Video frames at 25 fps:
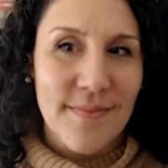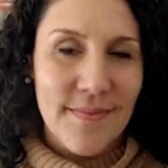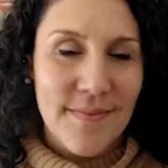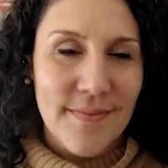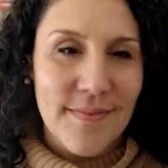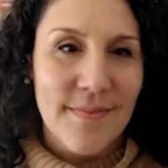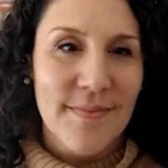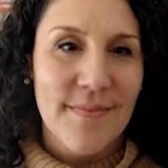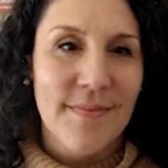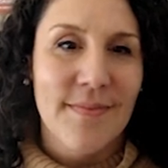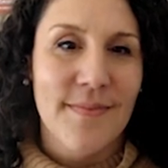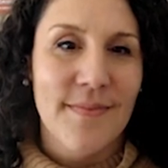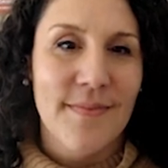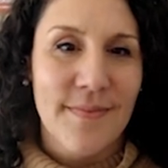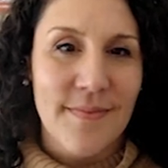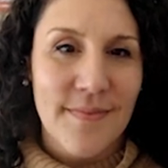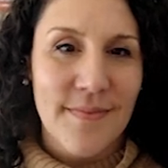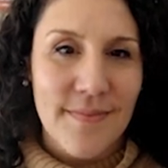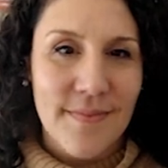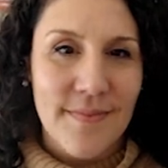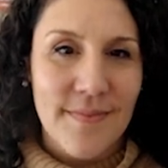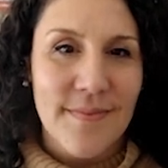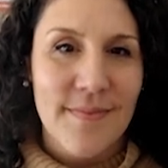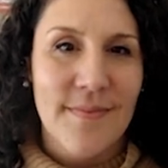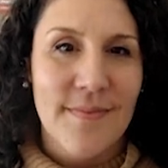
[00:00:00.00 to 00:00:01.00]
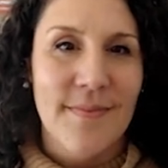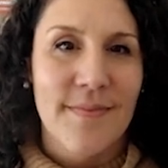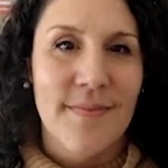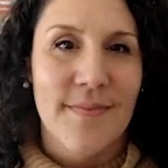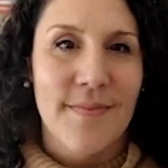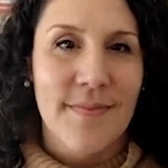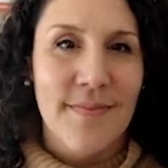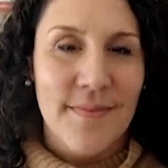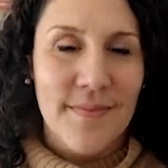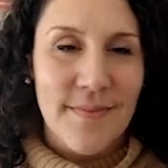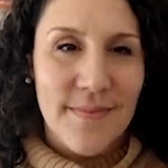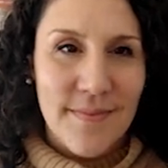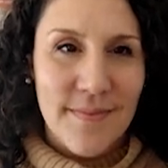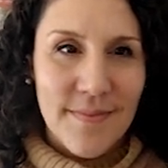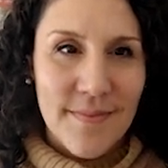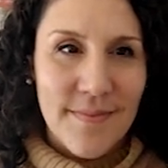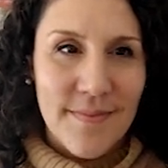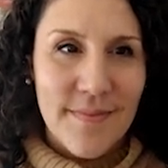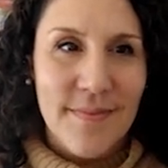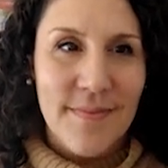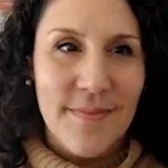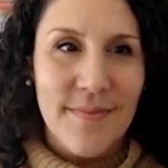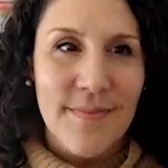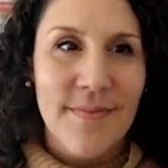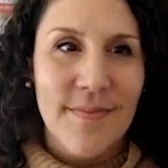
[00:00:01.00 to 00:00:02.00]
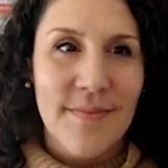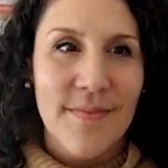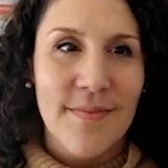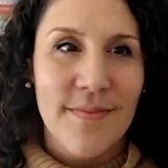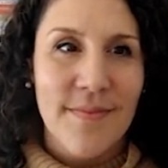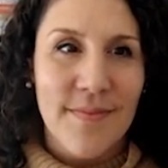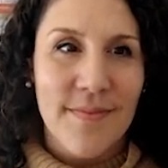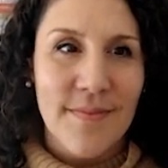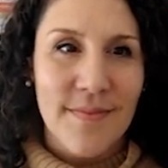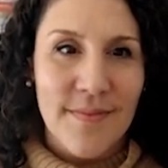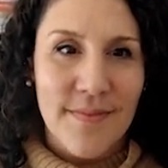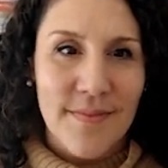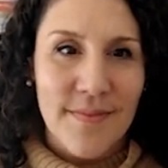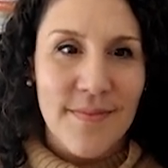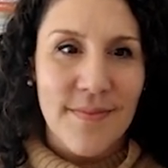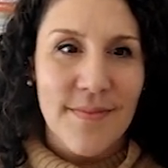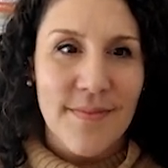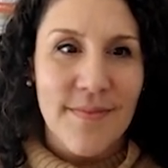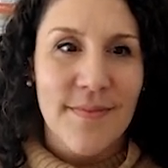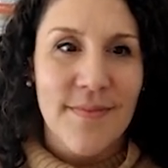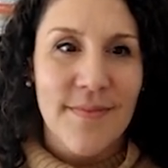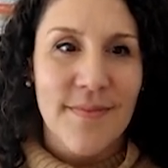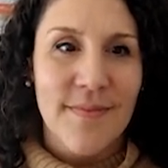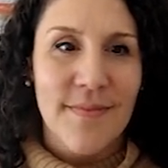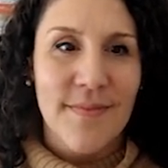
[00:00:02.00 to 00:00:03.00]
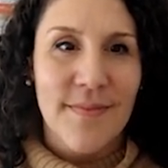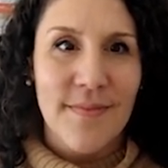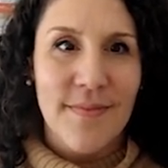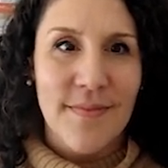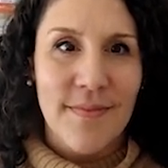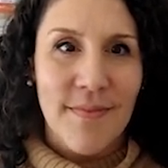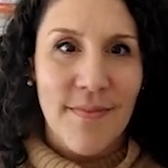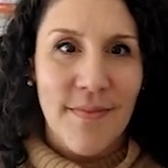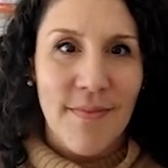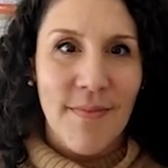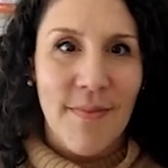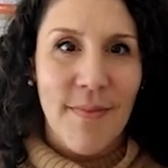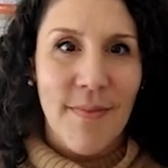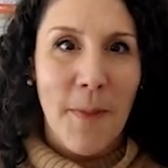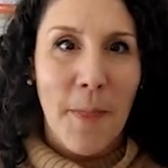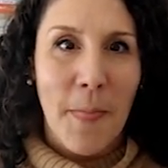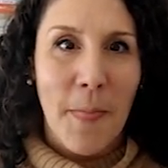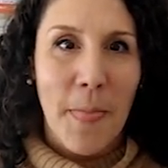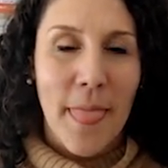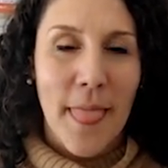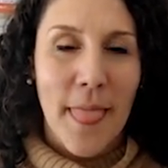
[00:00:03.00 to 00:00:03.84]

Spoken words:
(silent)